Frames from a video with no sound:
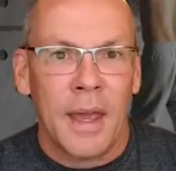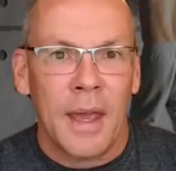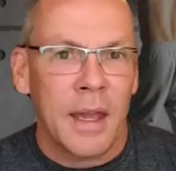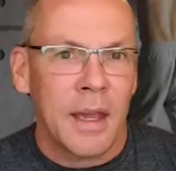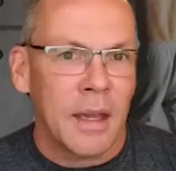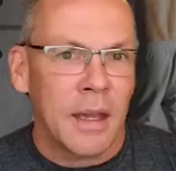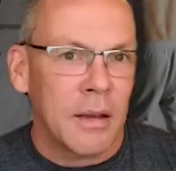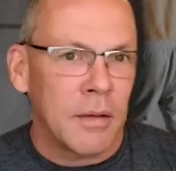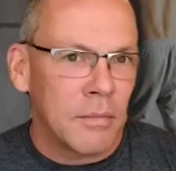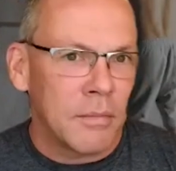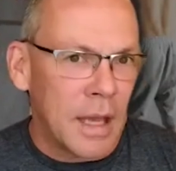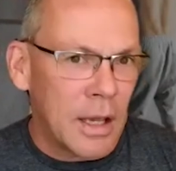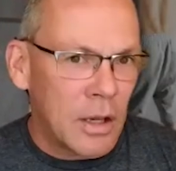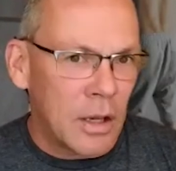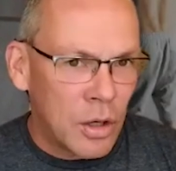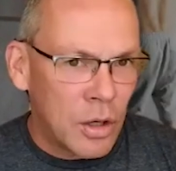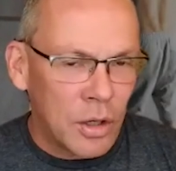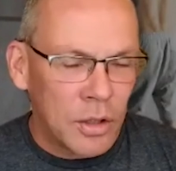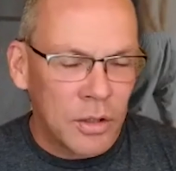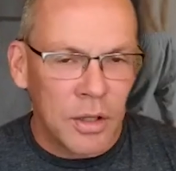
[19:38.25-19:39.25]
They
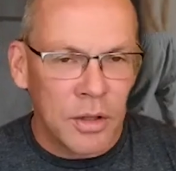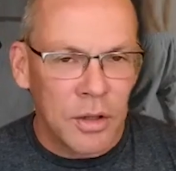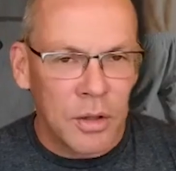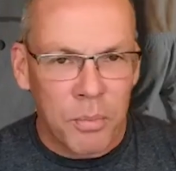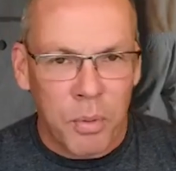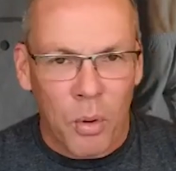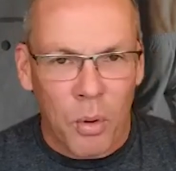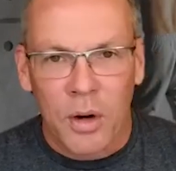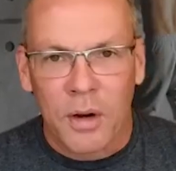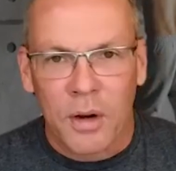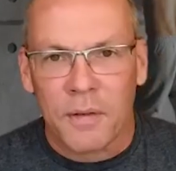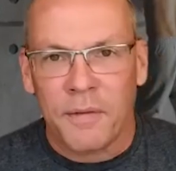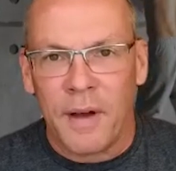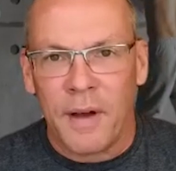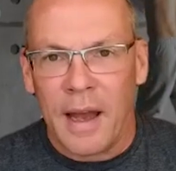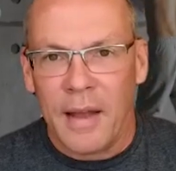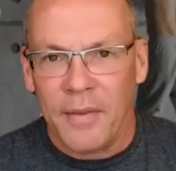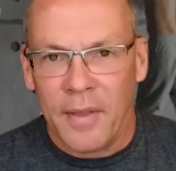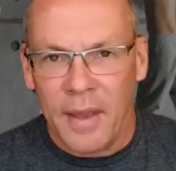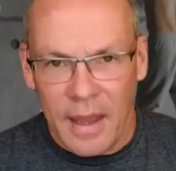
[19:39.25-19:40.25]
cooked in the pork
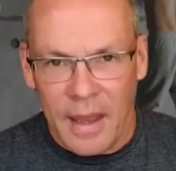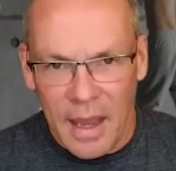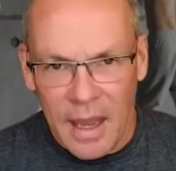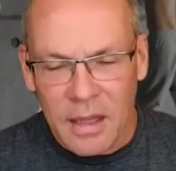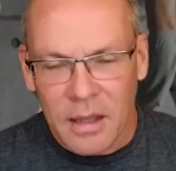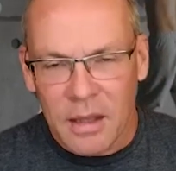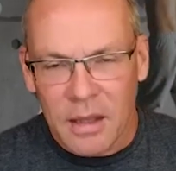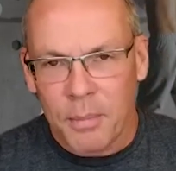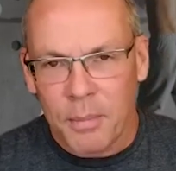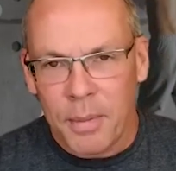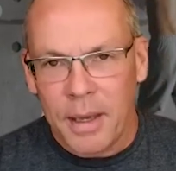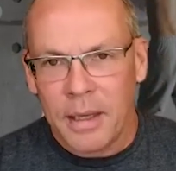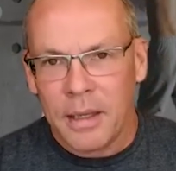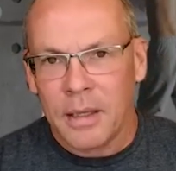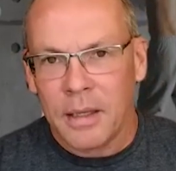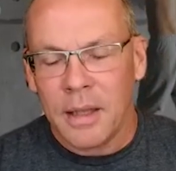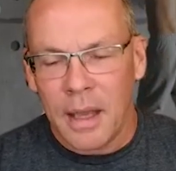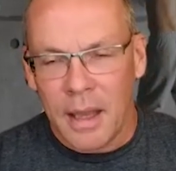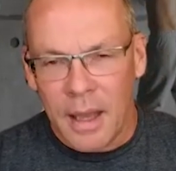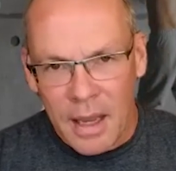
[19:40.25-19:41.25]
fat, they ate the
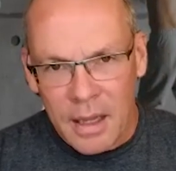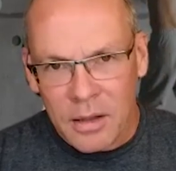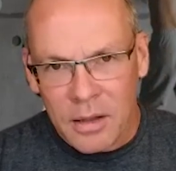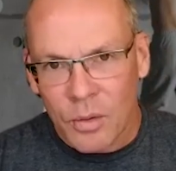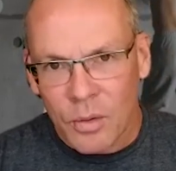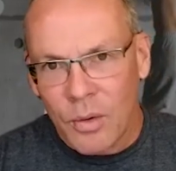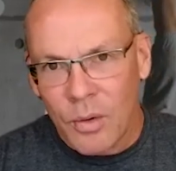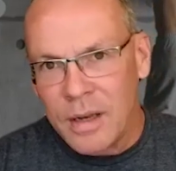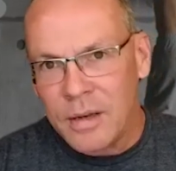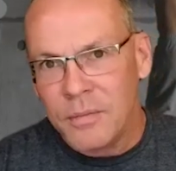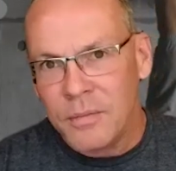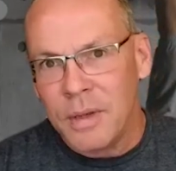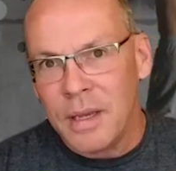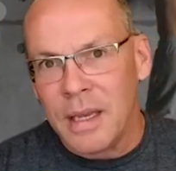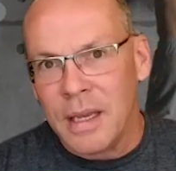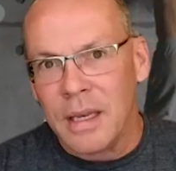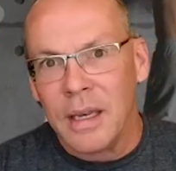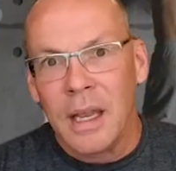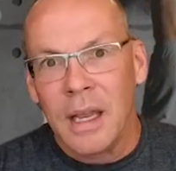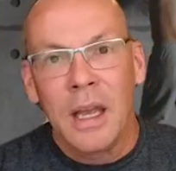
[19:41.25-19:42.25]
bacon, they ate the red
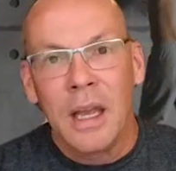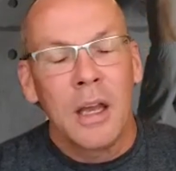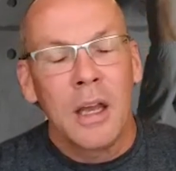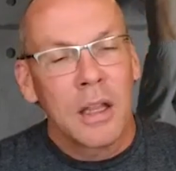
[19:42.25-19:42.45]
meat.